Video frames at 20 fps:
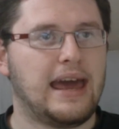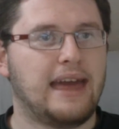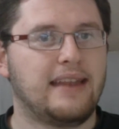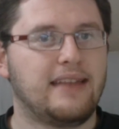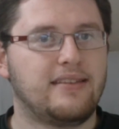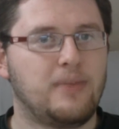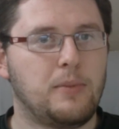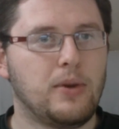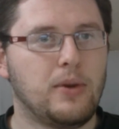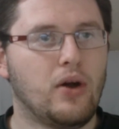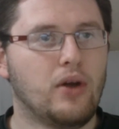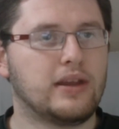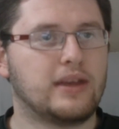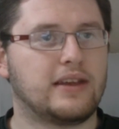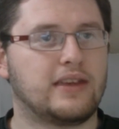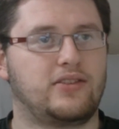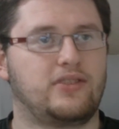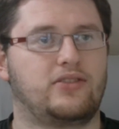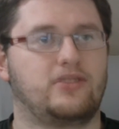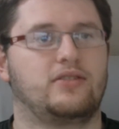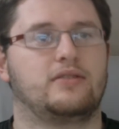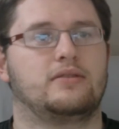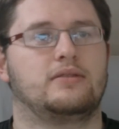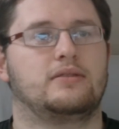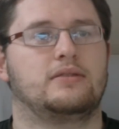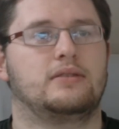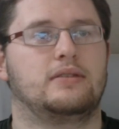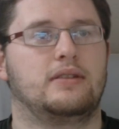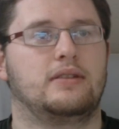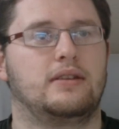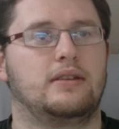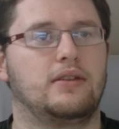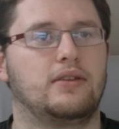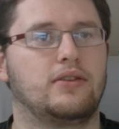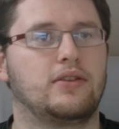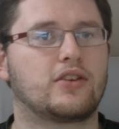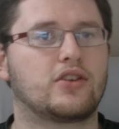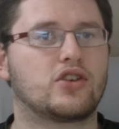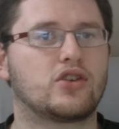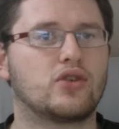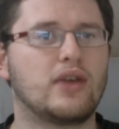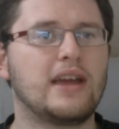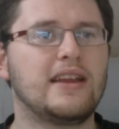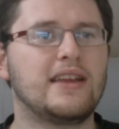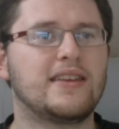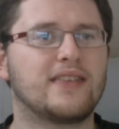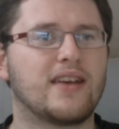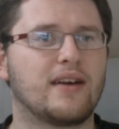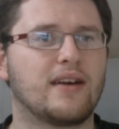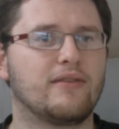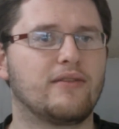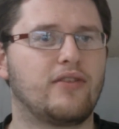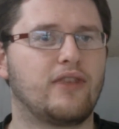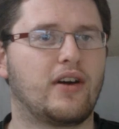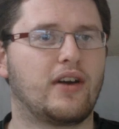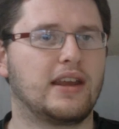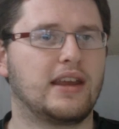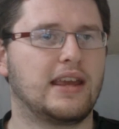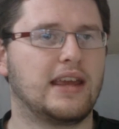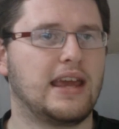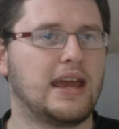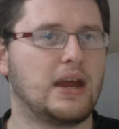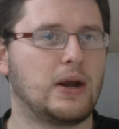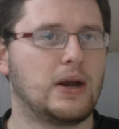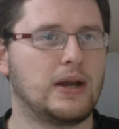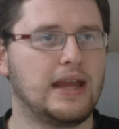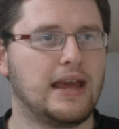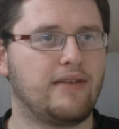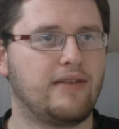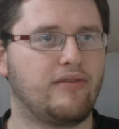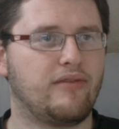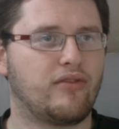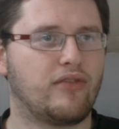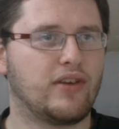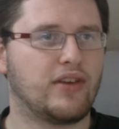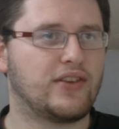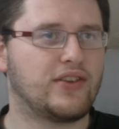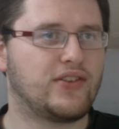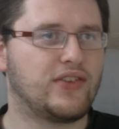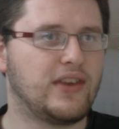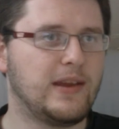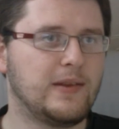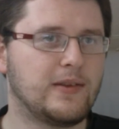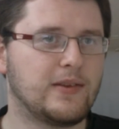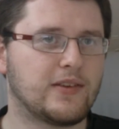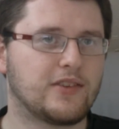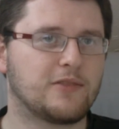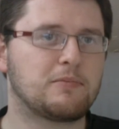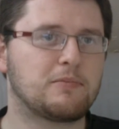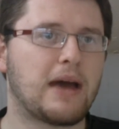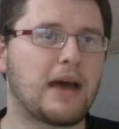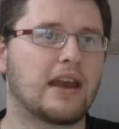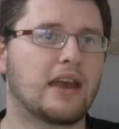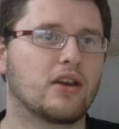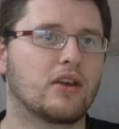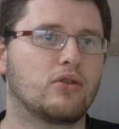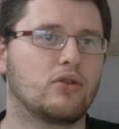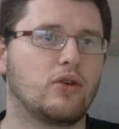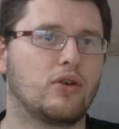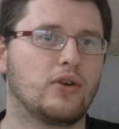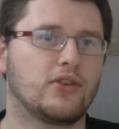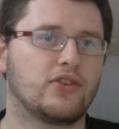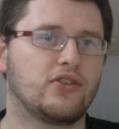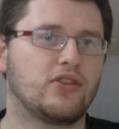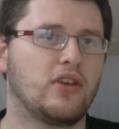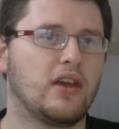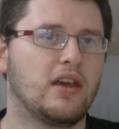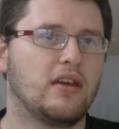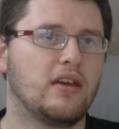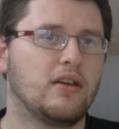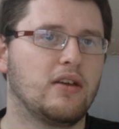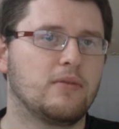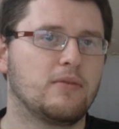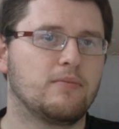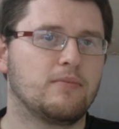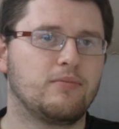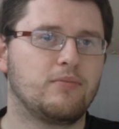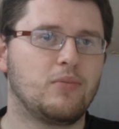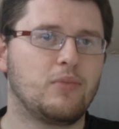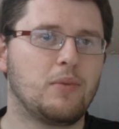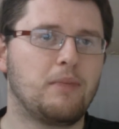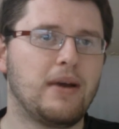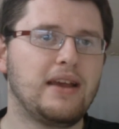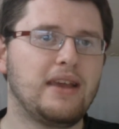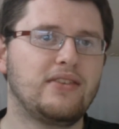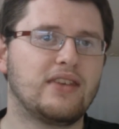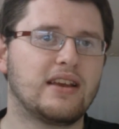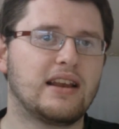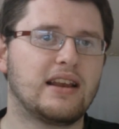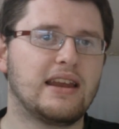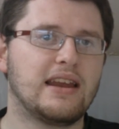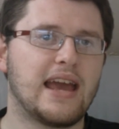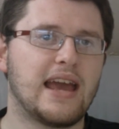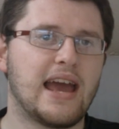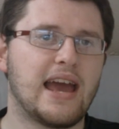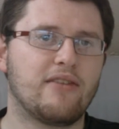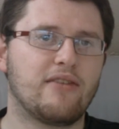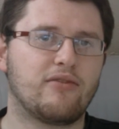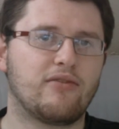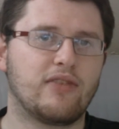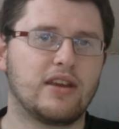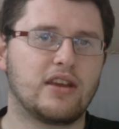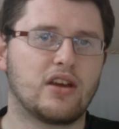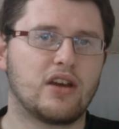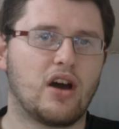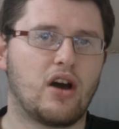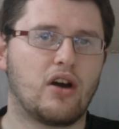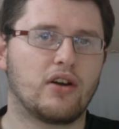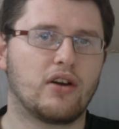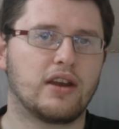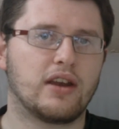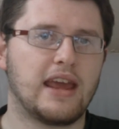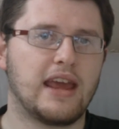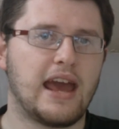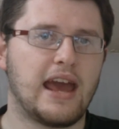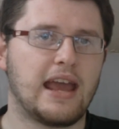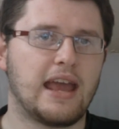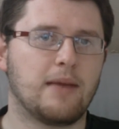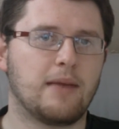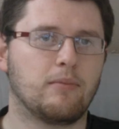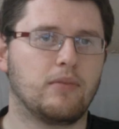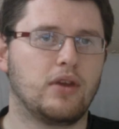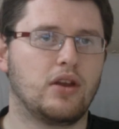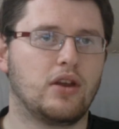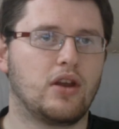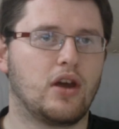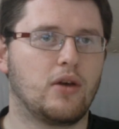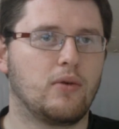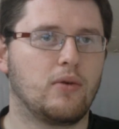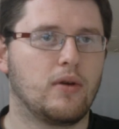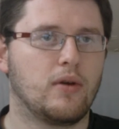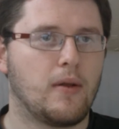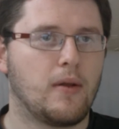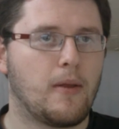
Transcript: And to be honest, the traits that I'm finding here in the M3 seem to span across well, basically every car in the game, you know.